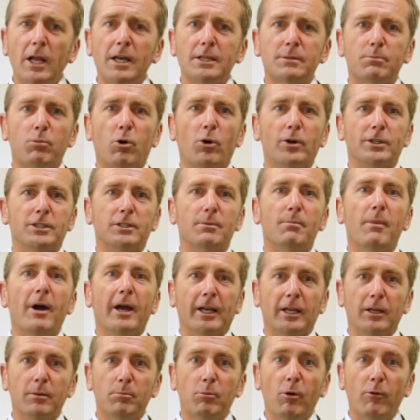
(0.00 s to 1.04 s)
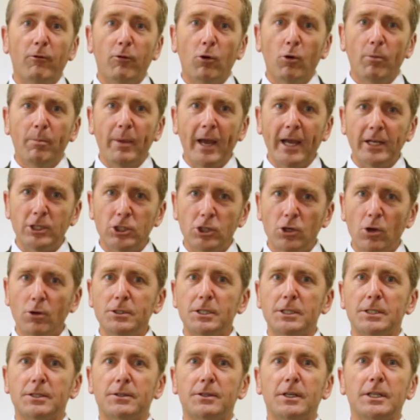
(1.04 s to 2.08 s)
last point to make before Pat
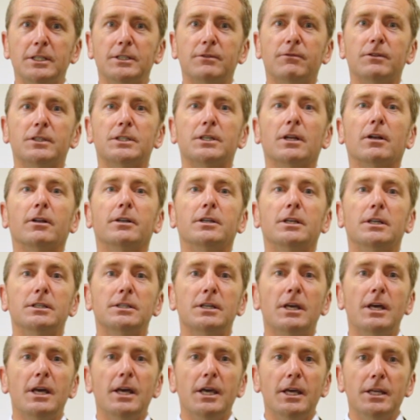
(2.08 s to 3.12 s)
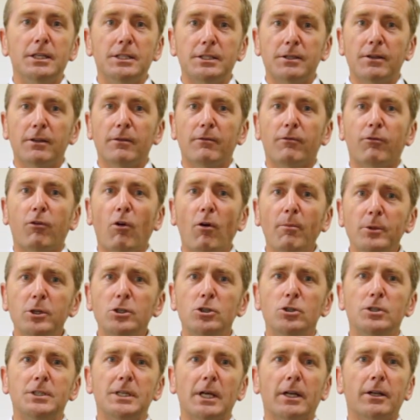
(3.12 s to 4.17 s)
shows us these facilities is that from the
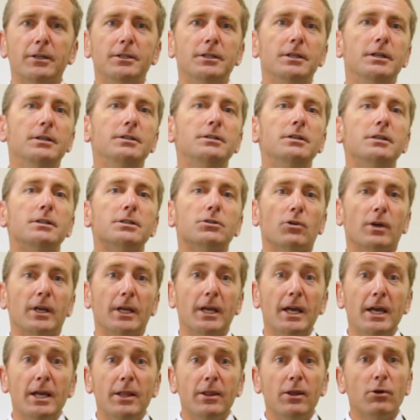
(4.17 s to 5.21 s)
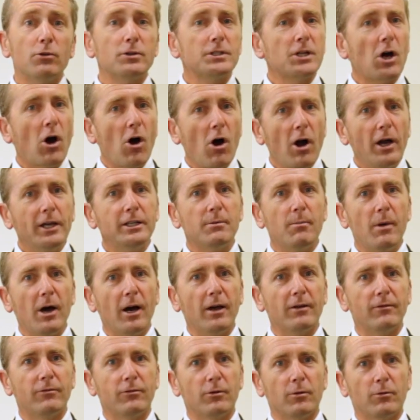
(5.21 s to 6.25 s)
New Zealand industry there is high
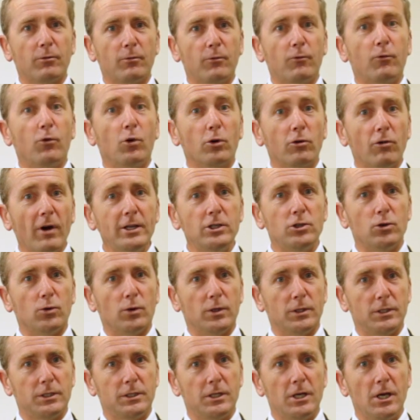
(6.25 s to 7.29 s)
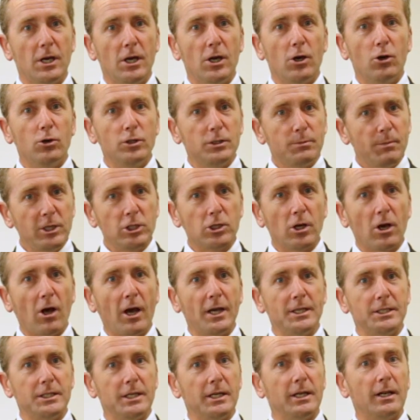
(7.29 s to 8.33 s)
demand for graduates who
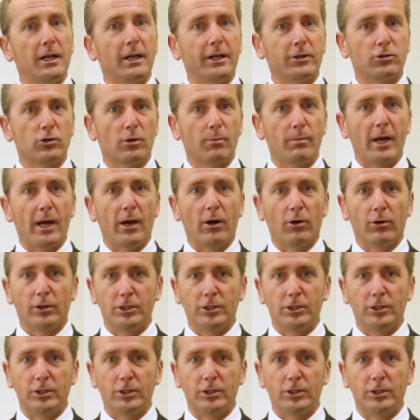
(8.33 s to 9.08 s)
specialise in electric power